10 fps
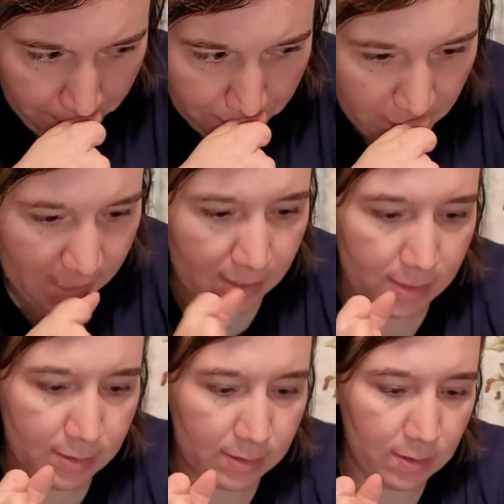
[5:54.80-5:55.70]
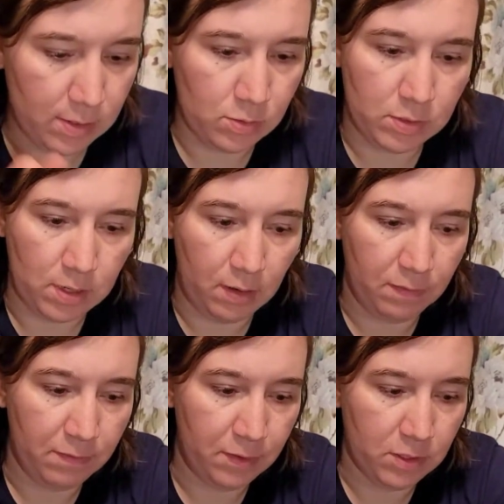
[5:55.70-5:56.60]
because this was
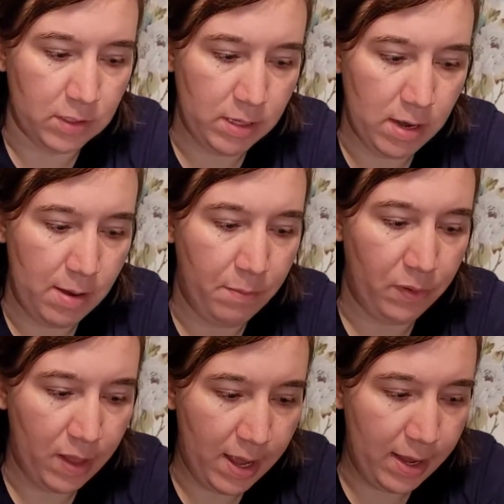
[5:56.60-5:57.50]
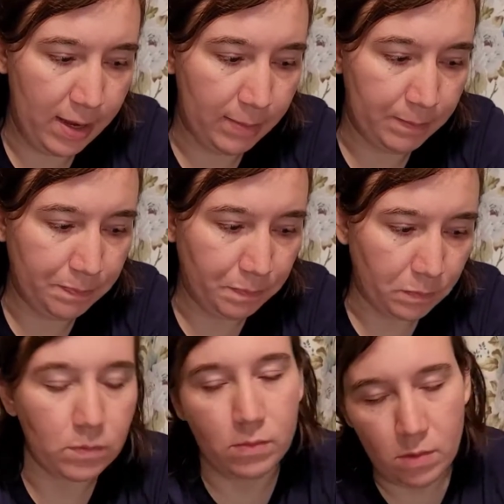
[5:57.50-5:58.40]
our first time playing.
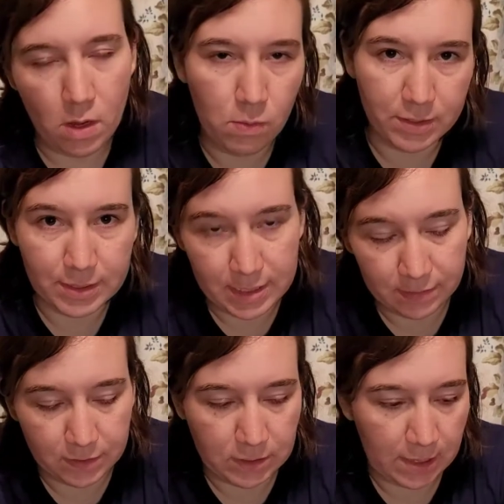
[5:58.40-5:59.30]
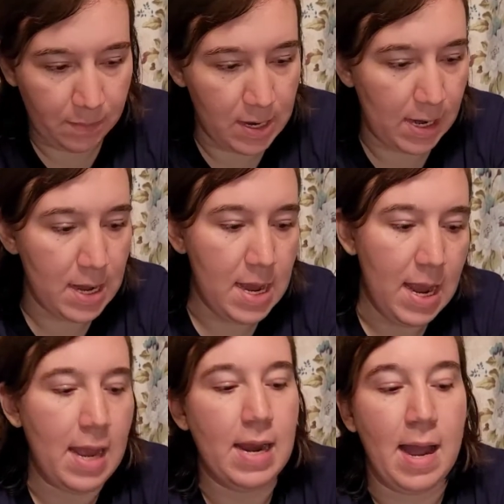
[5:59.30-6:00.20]
It was Nick's first time playing,
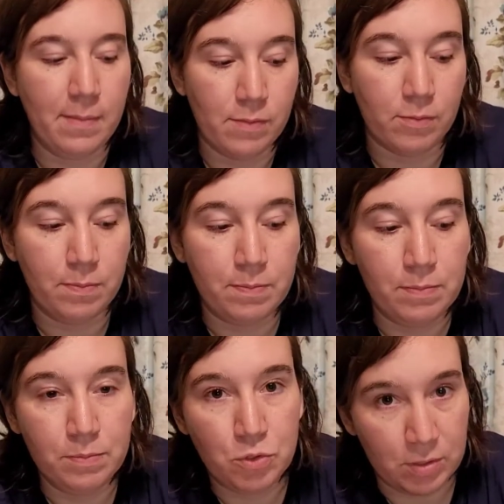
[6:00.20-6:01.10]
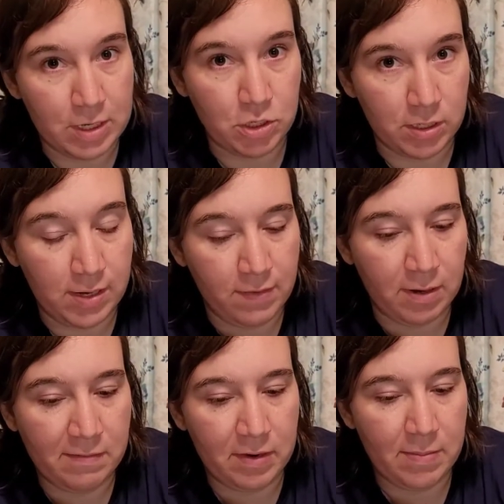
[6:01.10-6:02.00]
and I'm traditionally
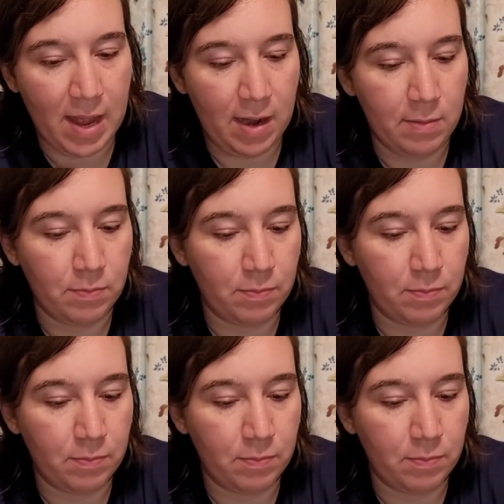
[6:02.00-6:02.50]
very, very bad at